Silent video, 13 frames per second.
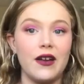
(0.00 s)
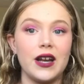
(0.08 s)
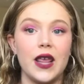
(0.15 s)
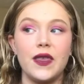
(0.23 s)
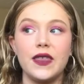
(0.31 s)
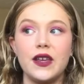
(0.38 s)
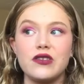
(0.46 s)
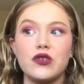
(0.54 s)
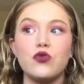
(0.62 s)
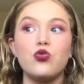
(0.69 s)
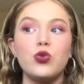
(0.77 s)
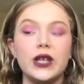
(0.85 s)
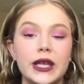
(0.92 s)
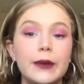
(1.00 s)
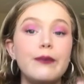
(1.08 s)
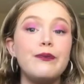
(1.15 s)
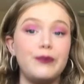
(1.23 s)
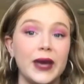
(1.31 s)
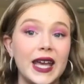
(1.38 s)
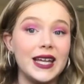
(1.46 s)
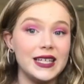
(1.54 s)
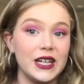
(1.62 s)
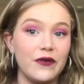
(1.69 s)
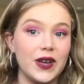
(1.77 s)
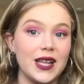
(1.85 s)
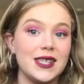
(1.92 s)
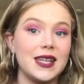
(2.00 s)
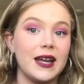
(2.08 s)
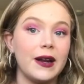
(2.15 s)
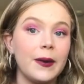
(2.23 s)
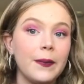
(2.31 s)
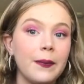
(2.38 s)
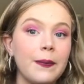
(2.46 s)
And I think there's a really big difference there.